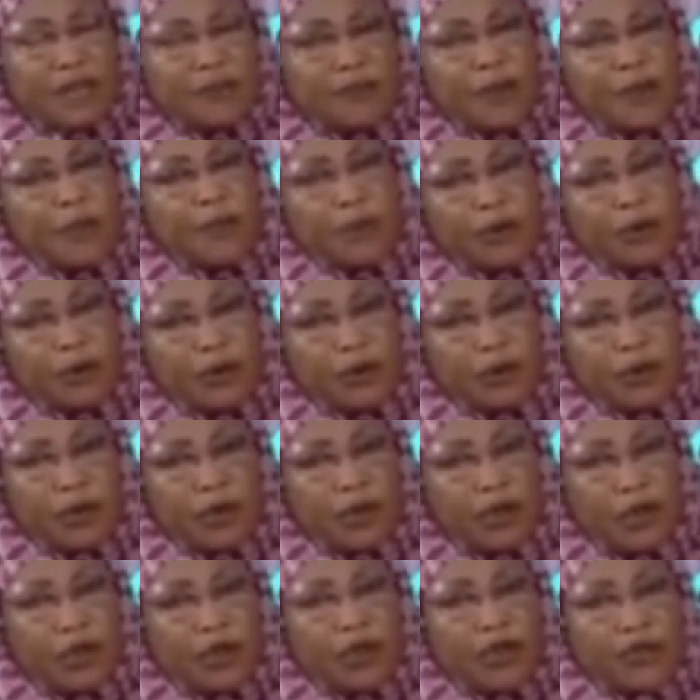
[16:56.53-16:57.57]
people
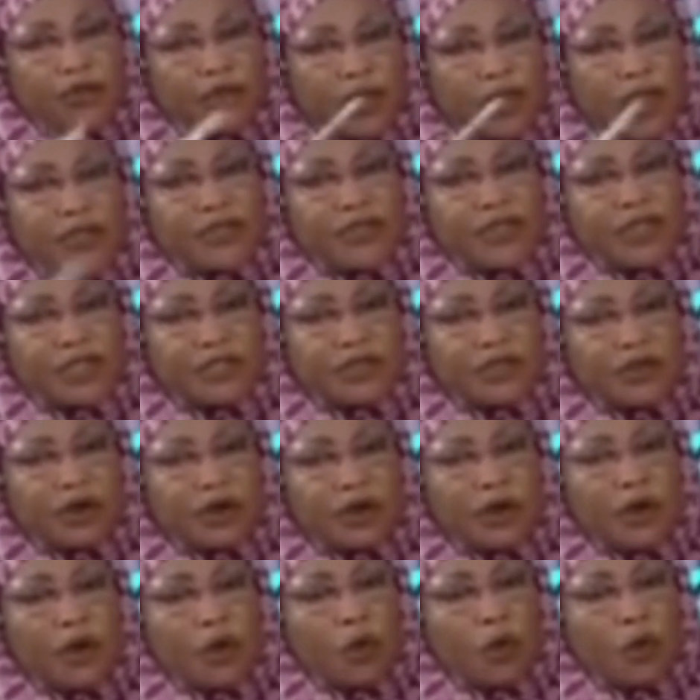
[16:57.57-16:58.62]
think that
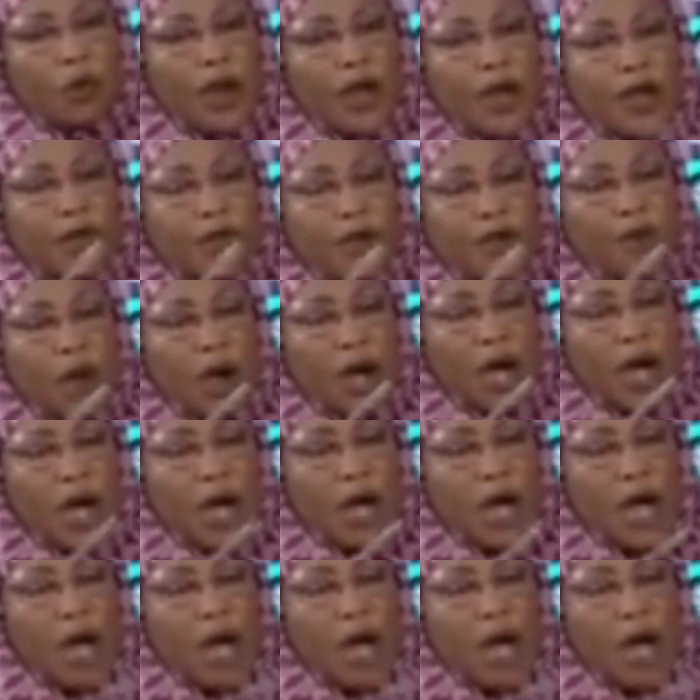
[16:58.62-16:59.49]
when you are